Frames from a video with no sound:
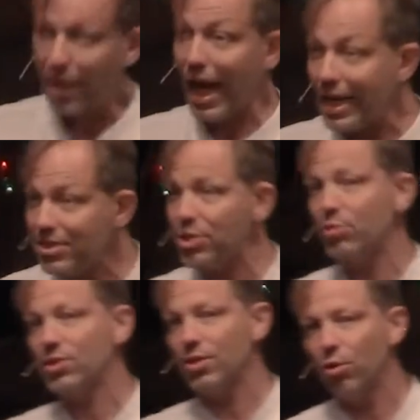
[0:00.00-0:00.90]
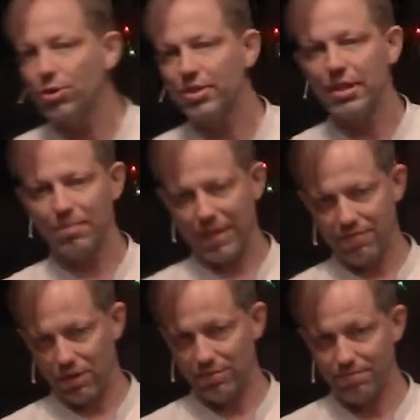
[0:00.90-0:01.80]
Andrew was an ordinary
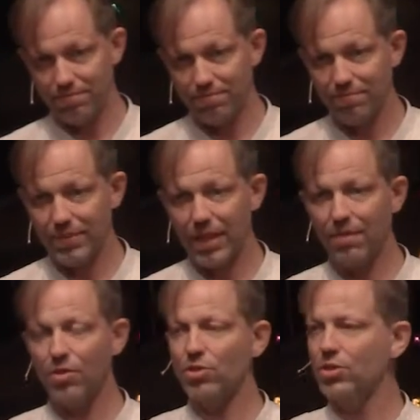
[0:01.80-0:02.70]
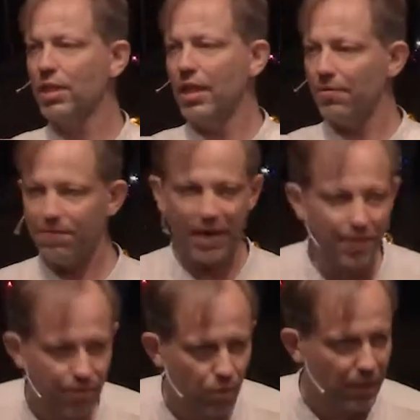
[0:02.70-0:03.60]
believer. He was a
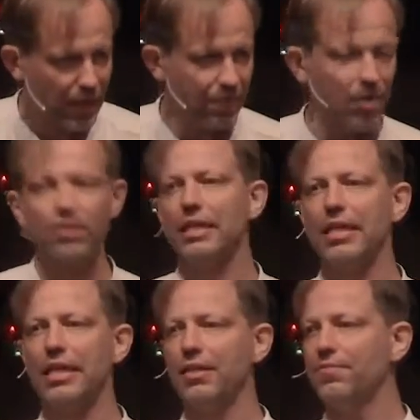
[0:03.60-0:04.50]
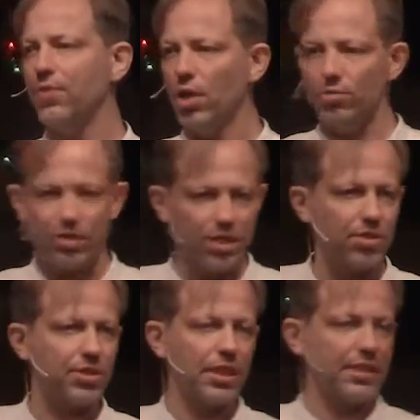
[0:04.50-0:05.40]
faithful believer. He followed
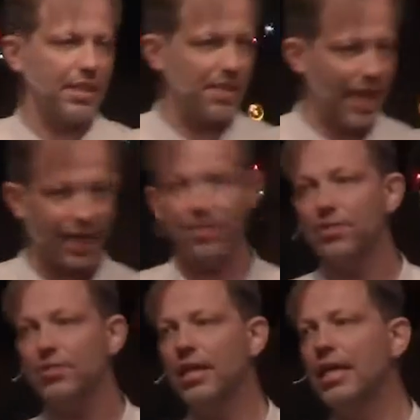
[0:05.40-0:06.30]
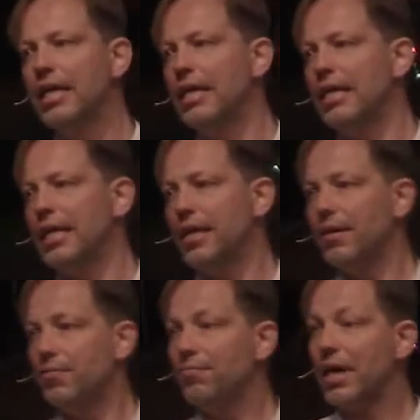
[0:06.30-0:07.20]
Jesus until the end,
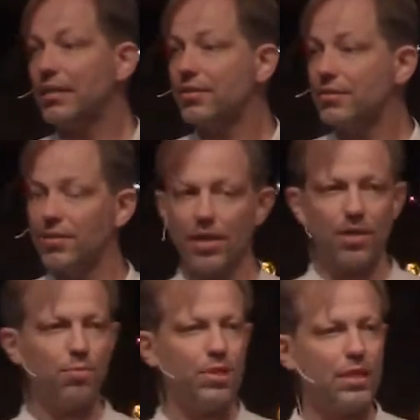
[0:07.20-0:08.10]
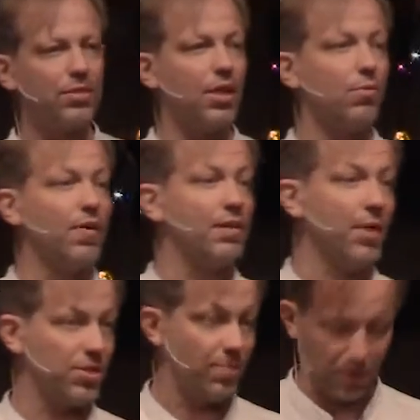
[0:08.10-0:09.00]
but we don't know very
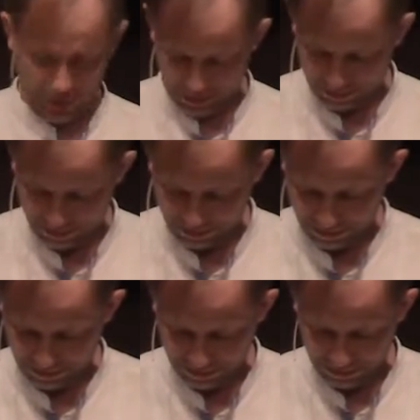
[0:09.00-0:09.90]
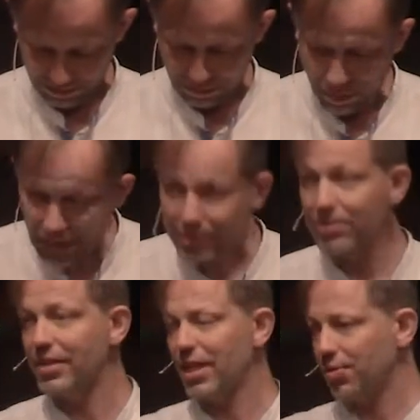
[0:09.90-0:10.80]
much about him.
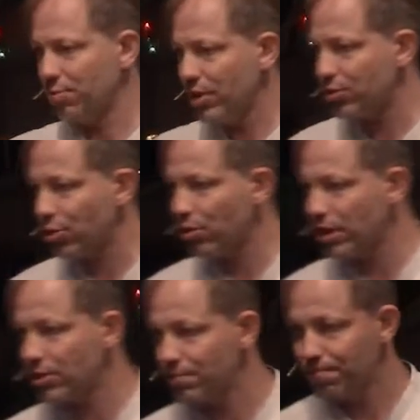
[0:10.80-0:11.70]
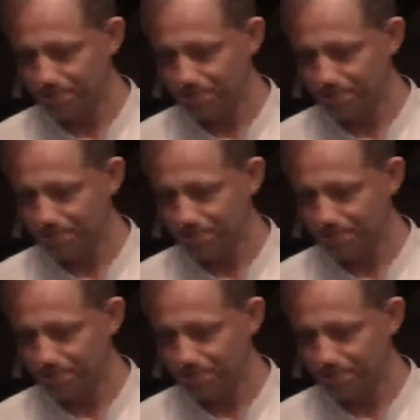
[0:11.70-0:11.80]
But there are 3 stories,